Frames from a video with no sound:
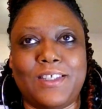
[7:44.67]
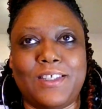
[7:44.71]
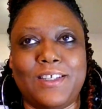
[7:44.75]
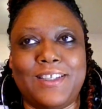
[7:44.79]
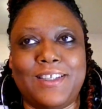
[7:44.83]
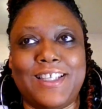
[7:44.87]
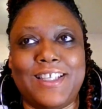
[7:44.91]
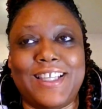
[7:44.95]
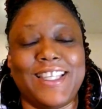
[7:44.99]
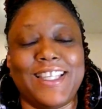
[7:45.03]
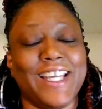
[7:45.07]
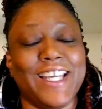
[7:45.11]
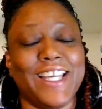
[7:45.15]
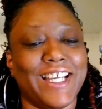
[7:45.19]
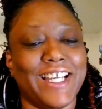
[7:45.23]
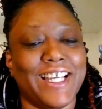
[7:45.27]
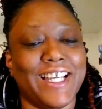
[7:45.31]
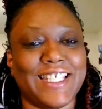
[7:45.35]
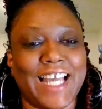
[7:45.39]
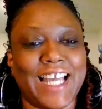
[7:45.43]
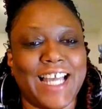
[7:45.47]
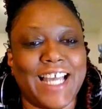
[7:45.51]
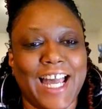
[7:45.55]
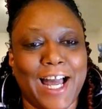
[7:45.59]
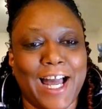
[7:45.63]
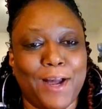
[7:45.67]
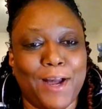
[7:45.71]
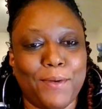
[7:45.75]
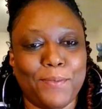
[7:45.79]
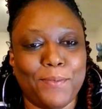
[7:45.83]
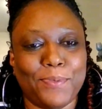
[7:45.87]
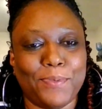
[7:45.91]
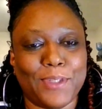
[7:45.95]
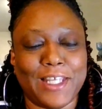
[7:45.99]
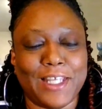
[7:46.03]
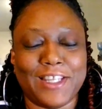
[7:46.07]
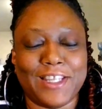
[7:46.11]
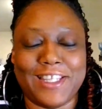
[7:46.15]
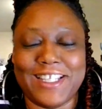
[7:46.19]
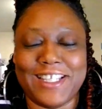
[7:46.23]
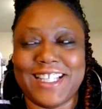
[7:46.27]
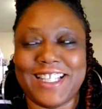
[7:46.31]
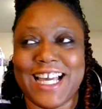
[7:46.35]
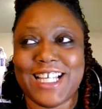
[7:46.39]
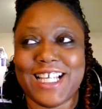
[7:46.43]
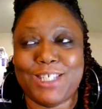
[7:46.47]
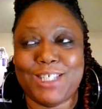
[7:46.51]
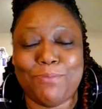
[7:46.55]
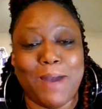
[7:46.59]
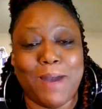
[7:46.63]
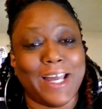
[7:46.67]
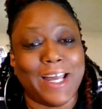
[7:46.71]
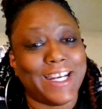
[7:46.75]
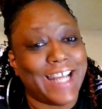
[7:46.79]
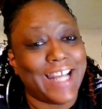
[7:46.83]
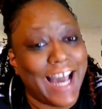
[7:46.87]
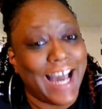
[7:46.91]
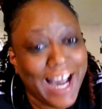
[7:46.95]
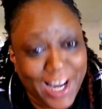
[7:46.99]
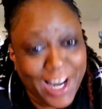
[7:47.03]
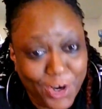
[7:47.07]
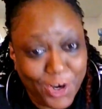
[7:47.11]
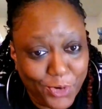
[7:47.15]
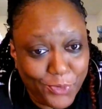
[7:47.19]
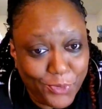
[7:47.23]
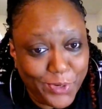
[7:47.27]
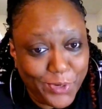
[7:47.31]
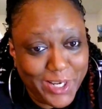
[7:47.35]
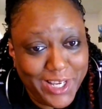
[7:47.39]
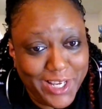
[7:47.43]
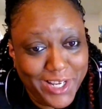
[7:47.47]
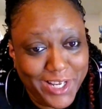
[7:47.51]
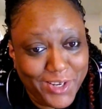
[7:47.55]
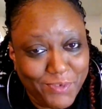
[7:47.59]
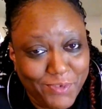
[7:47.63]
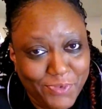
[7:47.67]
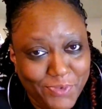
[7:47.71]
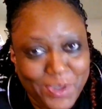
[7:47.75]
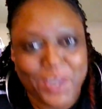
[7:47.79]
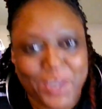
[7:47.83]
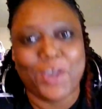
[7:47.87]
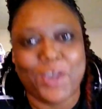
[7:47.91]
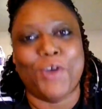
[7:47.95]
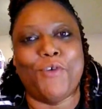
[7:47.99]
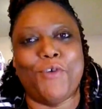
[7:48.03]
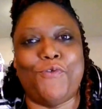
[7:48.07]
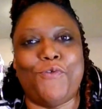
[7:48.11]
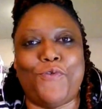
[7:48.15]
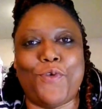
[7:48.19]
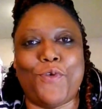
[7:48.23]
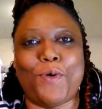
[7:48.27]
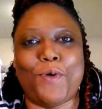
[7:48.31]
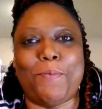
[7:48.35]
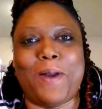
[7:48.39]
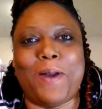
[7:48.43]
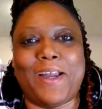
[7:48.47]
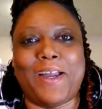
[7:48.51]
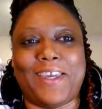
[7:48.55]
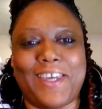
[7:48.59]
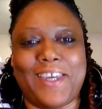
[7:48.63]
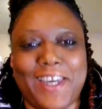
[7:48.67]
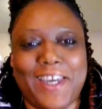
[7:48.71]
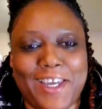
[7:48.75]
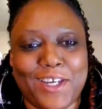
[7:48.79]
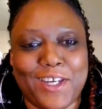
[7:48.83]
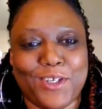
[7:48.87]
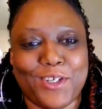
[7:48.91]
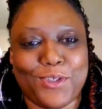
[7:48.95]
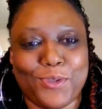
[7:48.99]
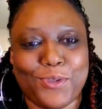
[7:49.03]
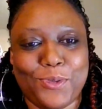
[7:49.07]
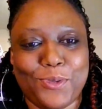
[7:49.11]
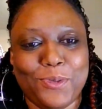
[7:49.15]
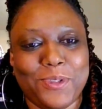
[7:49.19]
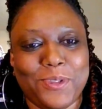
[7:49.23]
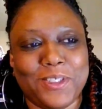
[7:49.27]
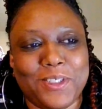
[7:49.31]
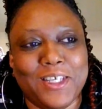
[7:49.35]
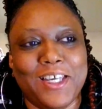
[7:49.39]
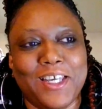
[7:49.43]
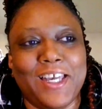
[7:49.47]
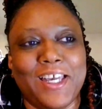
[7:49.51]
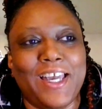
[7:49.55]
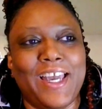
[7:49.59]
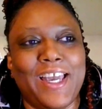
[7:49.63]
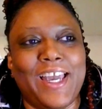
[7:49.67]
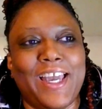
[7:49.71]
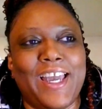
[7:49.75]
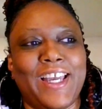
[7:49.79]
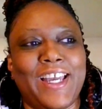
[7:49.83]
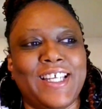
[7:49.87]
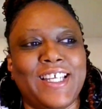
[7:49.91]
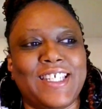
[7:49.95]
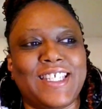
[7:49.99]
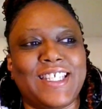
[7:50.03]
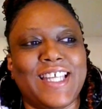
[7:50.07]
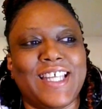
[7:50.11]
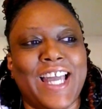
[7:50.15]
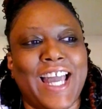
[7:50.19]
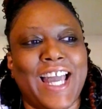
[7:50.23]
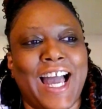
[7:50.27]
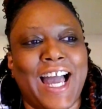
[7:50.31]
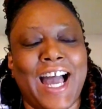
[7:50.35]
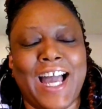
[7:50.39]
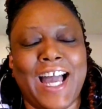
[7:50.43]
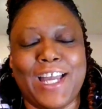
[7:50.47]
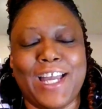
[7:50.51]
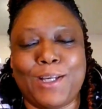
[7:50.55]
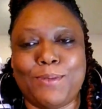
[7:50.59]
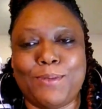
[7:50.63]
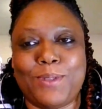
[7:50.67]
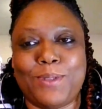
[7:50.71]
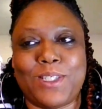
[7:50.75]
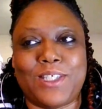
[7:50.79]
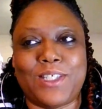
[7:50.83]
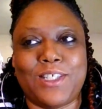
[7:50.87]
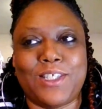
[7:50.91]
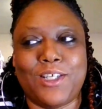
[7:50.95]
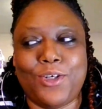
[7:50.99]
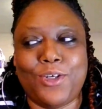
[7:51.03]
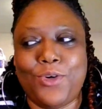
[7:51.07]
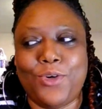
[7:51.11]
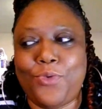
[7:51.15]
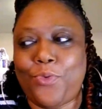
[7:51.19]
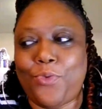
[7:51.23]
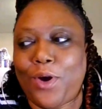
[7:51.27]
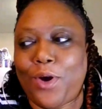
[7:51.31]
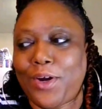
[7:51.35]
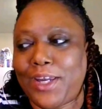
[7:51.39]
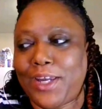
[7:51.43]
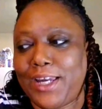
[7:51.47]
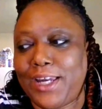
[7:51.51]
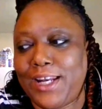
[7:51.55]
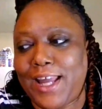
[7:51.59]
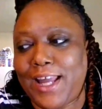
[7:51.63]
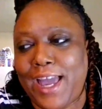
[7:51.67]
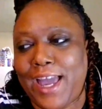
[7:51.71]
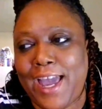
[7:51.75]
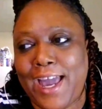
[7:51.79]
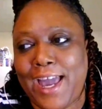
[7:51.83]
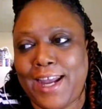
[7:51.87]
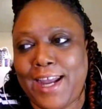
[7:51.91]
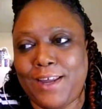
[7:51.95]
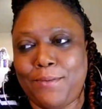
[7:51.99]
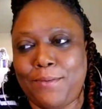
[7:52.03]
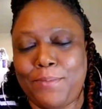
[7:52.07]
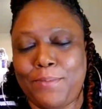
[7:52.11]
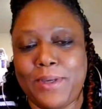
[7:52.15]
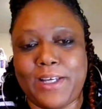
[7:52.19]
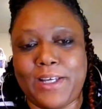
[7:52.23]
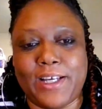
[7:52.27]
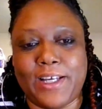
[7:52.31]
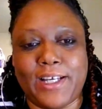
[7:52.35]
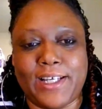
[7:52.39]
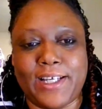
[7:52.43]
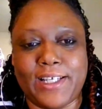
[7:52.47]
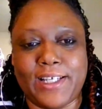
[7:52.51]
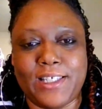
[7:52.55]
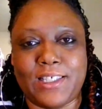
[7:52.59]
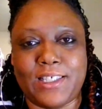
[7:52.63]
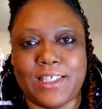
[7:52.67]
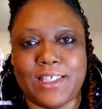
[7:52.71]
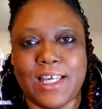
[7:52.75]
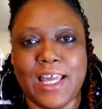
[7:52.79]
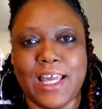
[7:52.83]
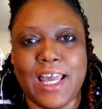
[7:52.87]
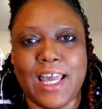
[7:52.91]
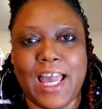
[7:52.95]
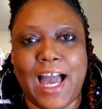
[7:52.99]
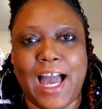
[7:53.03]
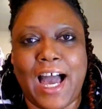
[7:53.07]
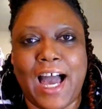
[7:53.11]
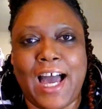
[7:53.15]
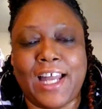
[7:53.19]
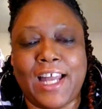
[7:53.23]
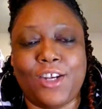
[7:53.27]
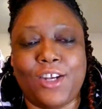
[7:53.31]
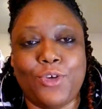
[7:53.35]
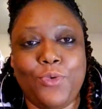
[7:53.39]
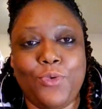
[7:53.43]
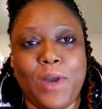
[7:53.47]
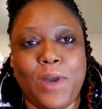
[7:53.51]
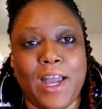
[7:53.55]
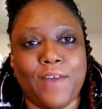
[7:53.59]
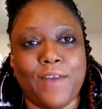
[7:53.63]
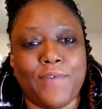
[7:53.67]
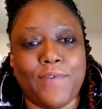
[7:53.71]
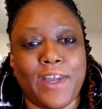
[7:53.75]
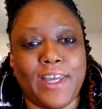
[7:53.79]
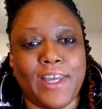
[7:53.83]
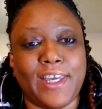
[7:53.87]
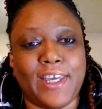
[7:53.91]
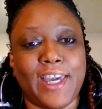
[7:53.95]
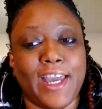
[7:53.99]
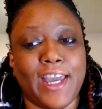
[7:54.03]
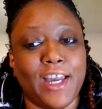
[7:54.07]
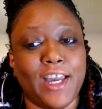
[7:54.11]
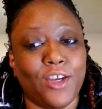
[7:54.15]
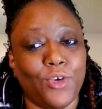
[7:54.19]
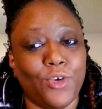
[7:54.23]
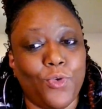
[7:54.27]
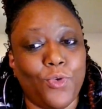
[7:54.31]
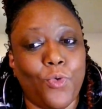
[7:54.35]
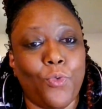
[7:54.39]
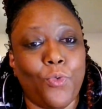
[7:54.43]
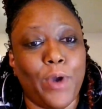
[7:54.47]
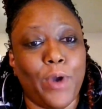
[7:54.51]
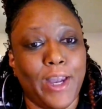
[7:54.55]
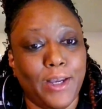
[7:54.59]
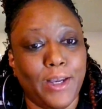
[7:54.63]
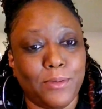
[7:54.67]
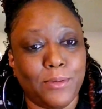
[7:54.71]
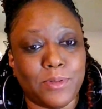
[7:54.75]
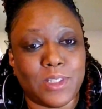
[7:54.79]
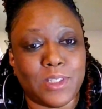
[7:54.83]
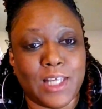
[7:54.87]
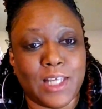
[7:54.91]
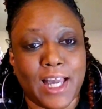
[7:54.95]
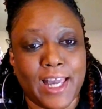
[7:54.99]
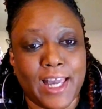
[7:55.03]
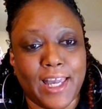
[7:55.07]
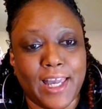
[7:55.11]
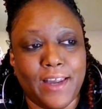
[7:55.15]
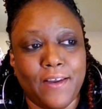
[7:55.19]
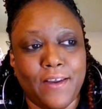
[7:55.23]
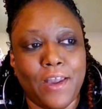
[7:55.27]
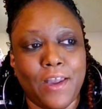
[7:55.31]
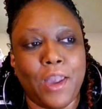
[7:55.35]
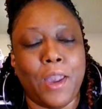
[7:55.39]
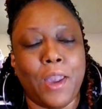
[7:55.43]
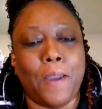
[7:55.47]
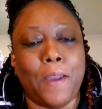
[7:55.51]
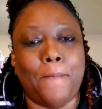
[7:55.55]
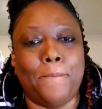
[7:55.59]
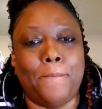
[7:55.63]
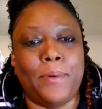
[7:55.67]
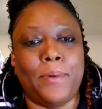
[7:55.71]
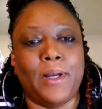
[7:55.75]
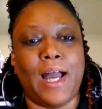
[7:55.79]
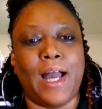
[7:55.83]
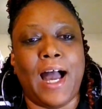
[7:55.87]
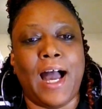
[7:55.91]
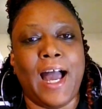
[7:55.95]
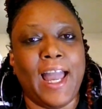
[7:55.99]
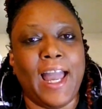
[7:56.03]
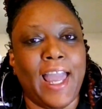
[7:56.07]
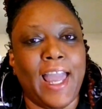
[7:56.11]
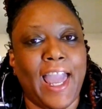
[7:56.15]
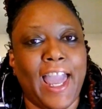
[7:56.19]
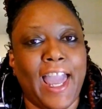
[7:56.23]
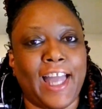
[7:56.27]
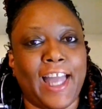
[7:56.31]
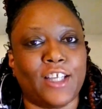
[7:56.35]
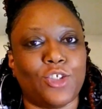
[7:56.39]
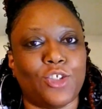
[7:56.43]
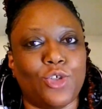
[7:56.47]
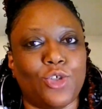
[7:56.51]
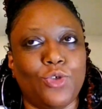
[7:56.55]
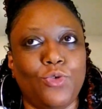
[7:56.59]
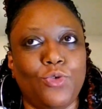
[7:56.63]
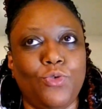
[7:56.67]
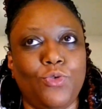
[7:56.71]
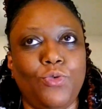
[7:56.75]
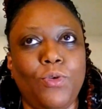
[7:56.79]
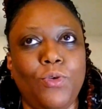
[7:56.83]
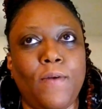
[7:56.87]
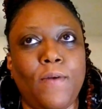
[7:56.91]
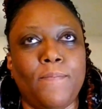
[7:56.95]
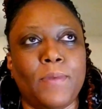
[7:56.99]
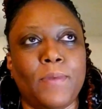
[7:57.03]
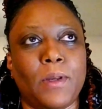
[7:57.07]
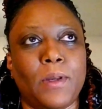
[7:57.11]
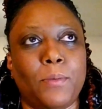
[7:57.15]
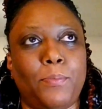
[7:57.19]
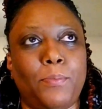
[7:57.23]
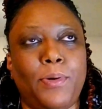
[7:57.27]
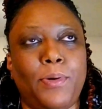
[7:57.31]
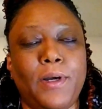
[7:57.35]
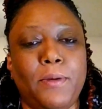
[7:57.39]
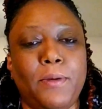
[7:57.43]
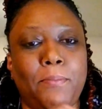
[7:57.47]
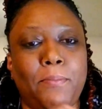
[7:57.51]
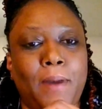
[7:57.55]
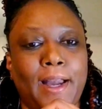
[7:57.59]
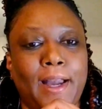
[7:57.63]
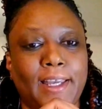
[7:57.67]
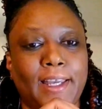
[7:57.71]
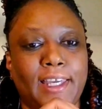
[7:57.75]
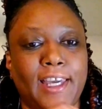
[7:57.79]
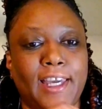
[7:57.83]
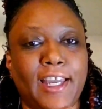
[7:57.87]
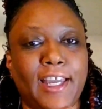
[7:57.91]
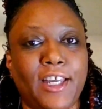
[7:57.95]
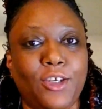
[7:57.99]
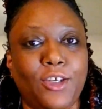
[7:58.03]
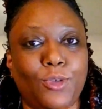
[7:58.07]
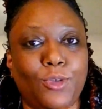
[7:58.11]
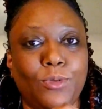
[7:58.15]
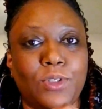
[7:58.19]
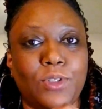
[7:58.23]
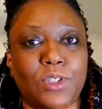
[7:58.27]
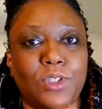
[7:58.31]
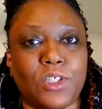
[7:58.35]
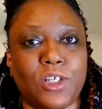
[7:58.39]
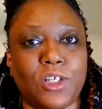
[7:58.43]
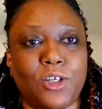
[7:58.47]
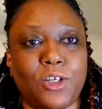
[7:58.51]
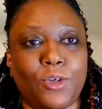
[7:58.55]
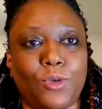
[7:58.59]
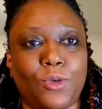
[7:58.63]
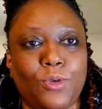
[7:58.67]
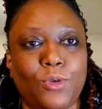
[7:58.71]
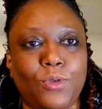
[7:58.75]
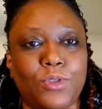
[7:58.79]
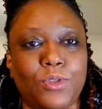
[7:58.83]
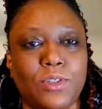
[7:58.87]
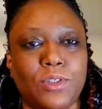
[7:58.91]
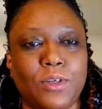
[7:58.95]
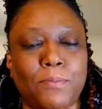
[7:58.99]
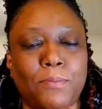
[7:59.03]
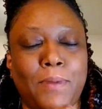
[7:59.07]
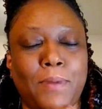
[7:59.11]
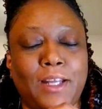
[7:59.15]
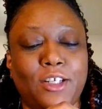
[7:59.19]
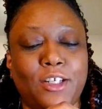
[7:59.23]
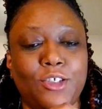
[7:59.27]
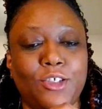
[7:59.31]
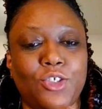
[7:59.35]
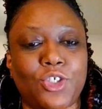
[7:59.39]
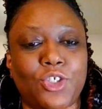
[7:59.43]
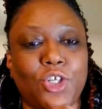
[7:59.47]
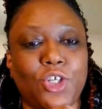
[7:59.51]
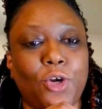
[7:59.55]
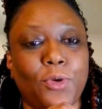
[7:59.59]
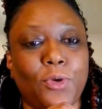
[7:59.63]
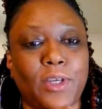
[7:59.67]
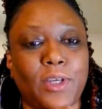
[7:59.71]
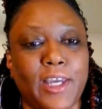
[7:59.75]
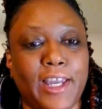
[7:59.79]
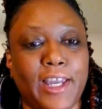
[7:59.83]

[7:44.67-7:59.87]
the things that's my diary for my candles, is that I am still working at it, because I do have a candle website, but I had to put my candle sales, my dessert